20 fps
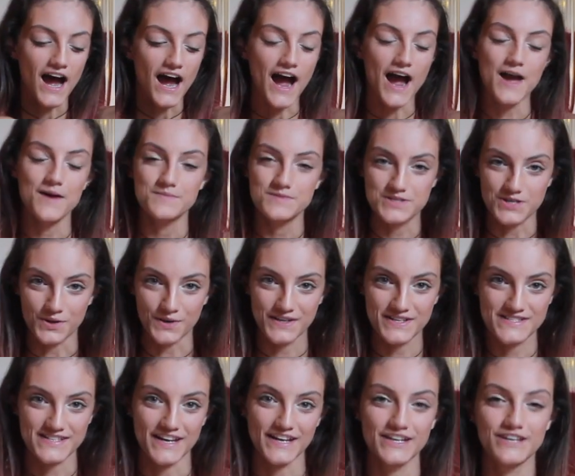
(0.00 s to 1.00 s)
I am so
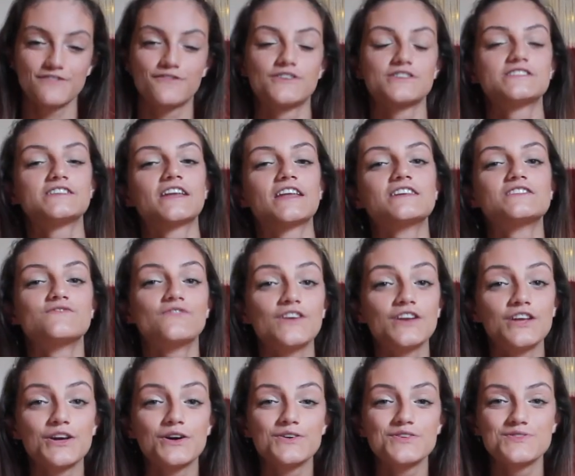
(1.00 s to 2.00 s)
excited for today's
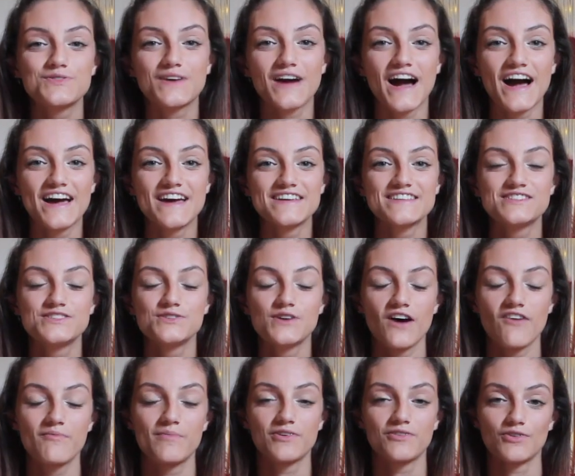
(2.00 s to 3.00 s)
video, you guys. You
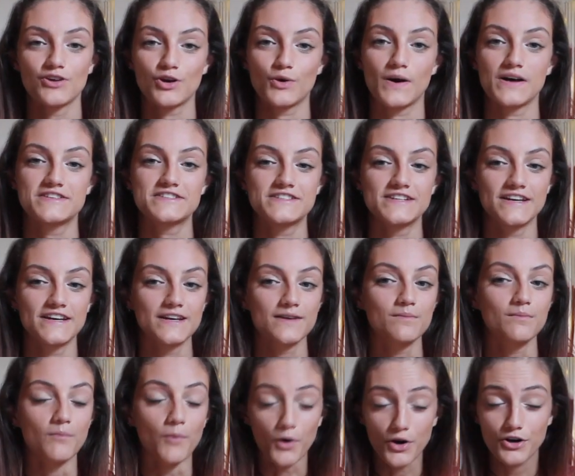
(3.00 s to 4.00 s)
have been requesting
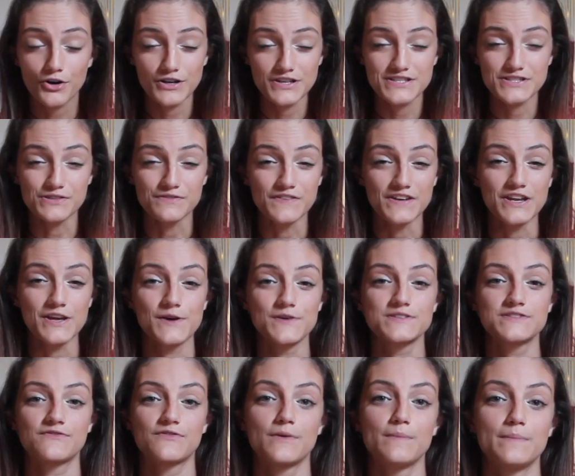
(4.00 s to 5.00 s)
more crystal
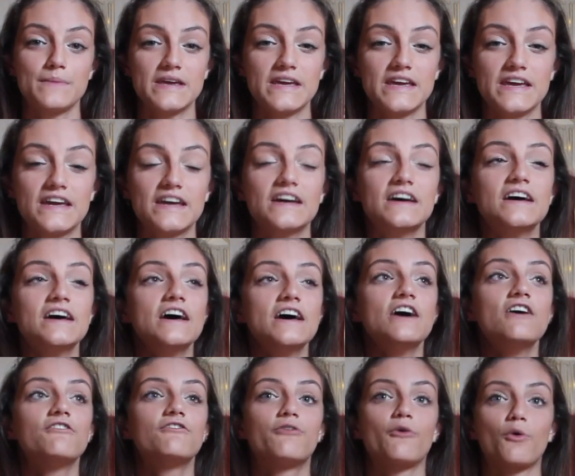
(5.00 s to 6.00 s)
videos from me
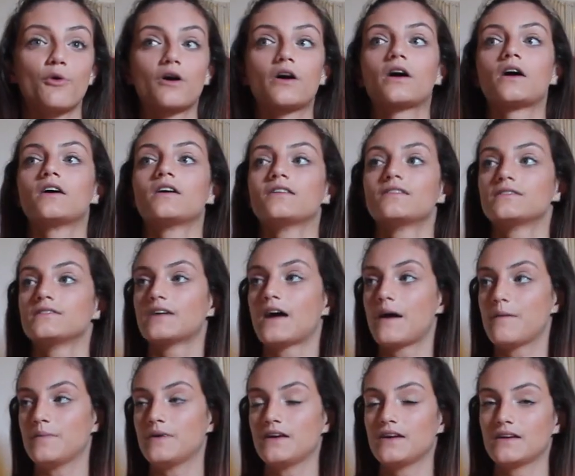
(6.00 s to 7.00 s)
for,
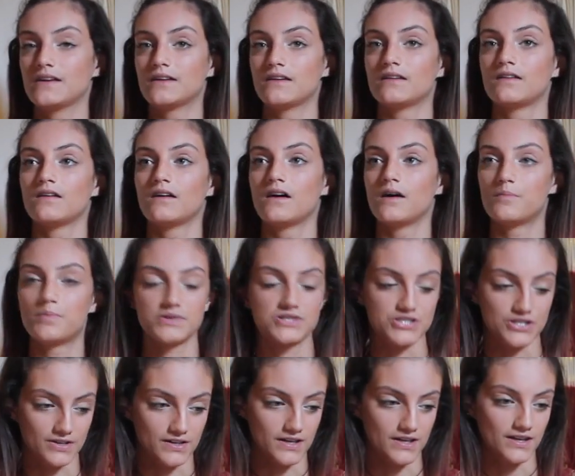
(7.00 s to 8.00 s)
a
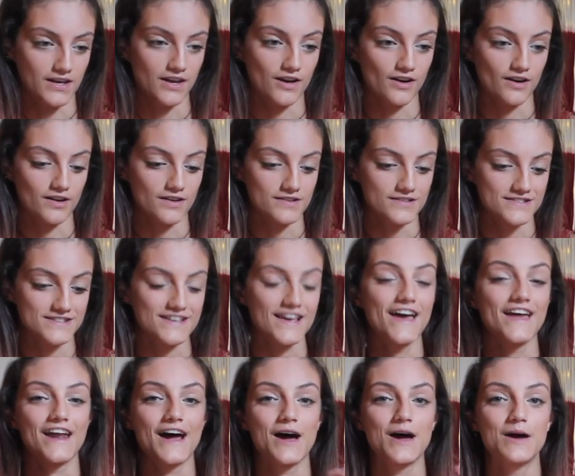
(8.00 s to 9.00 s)
bajillion years,
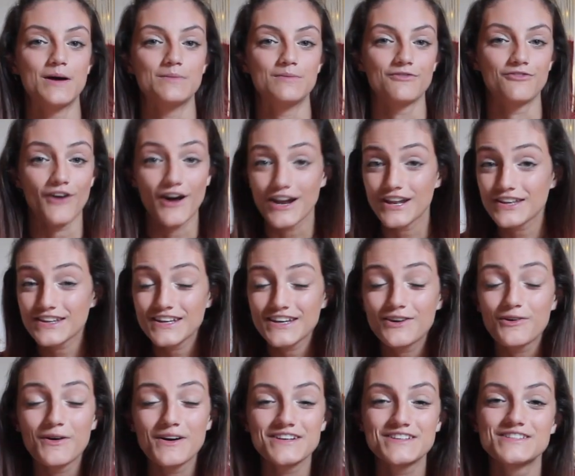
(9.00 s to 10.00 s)
and I am finally
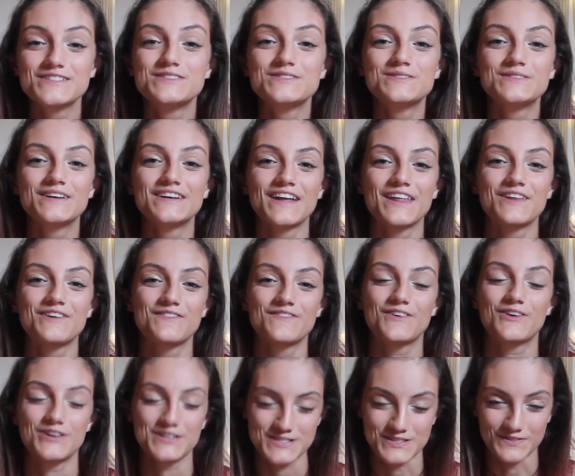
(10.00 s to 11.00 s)
going to do another
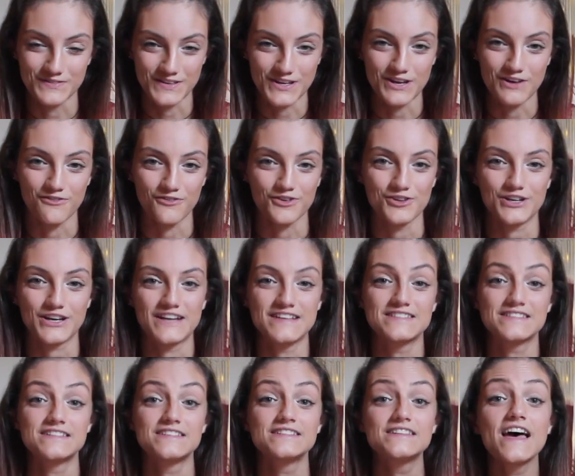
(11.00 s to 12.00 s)
crystal video for you
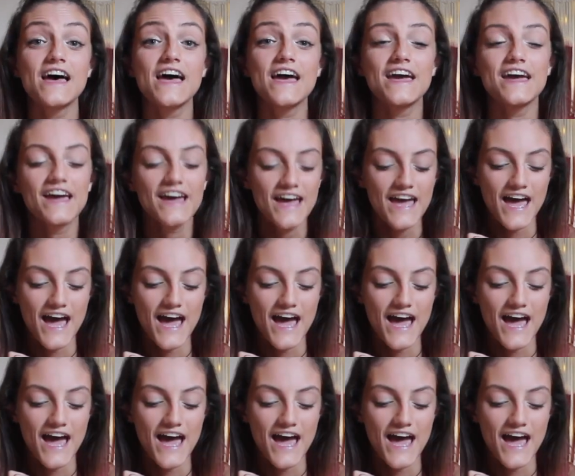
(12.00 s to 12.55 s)
guys today.